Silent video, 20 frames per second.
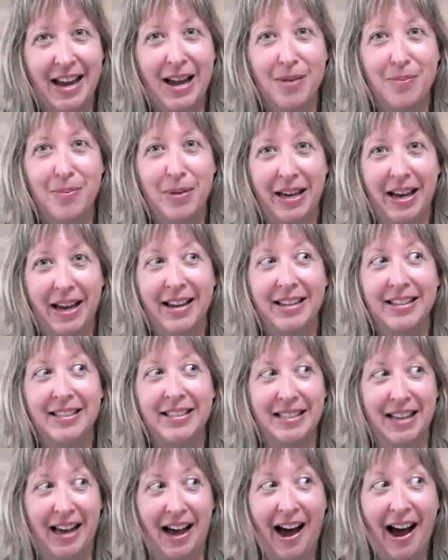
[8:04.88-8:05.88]
today
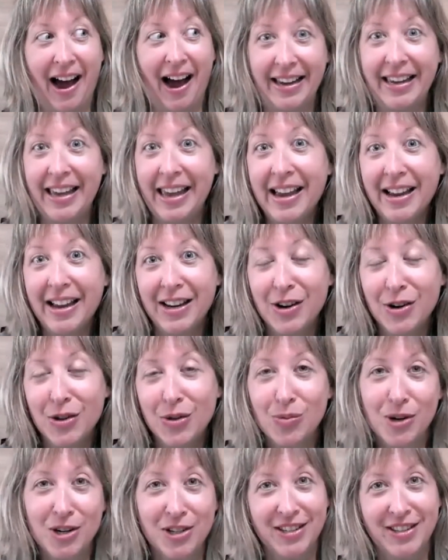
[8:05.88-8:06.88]
because I can't
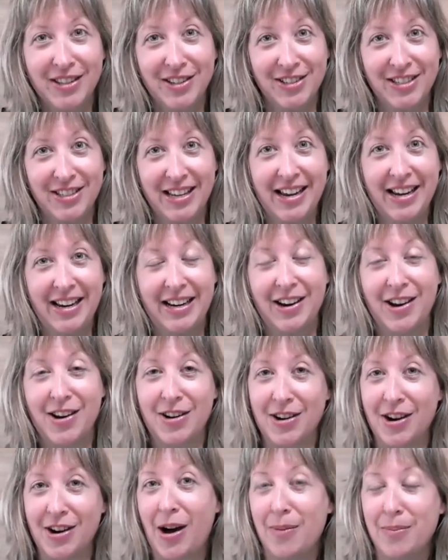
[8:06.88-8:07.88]
hear the words that they're
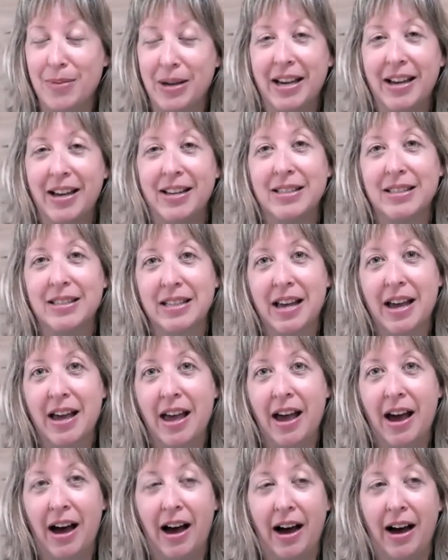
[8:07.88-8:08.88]
saying, not because
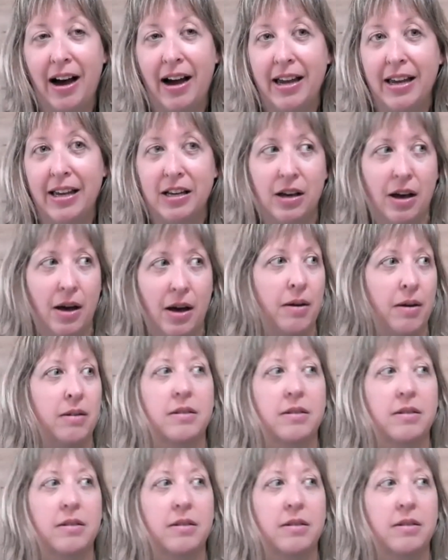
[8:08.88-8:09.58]
I